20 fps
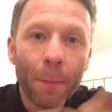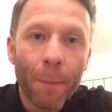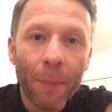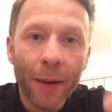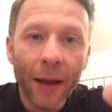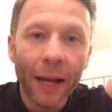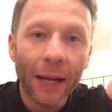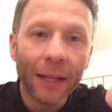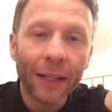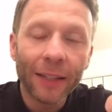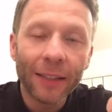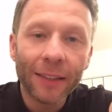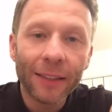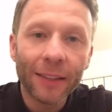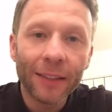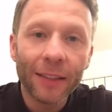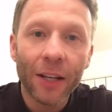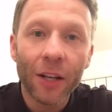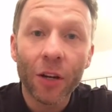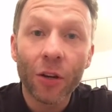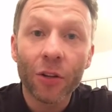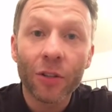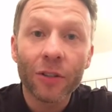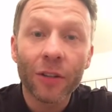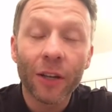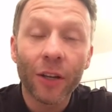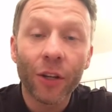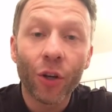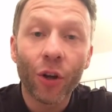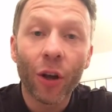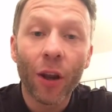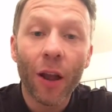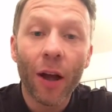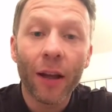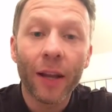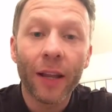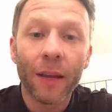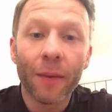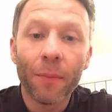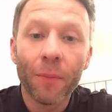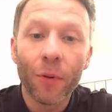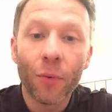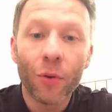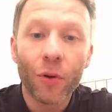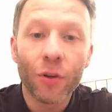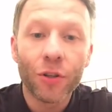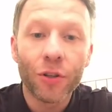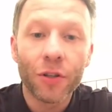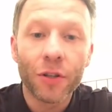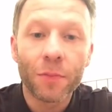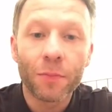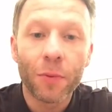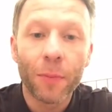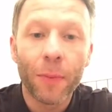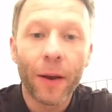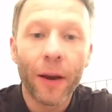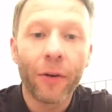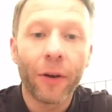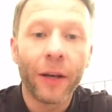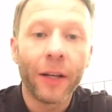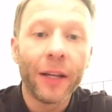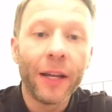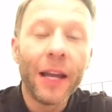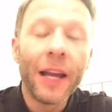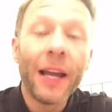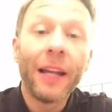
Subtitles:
Bang. Then it looks like you got lucky, but was you just preparing?